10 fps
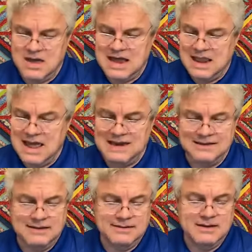I liked
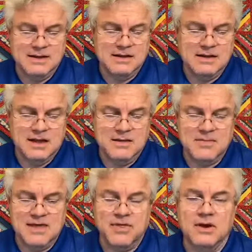it.
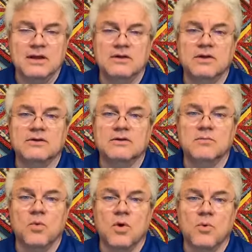I thought it looked
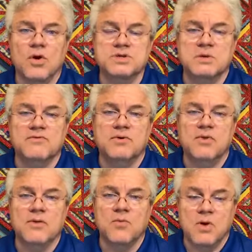more worshipful
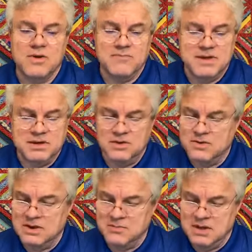than what we've been
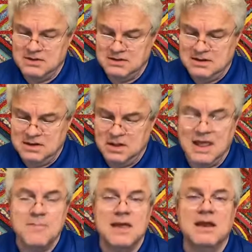doing, but you
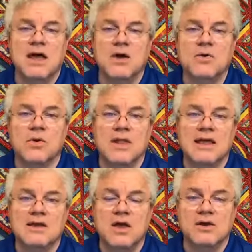let me know, or
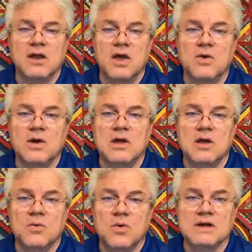let Doug know,
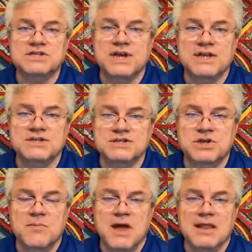what changes you
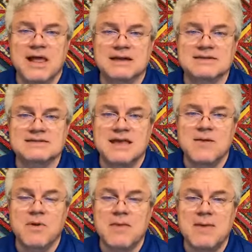might like to see,
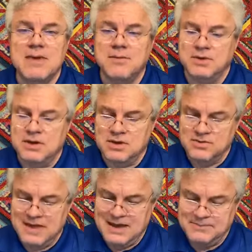and we may be able to do
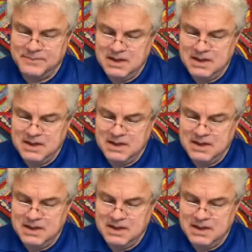that.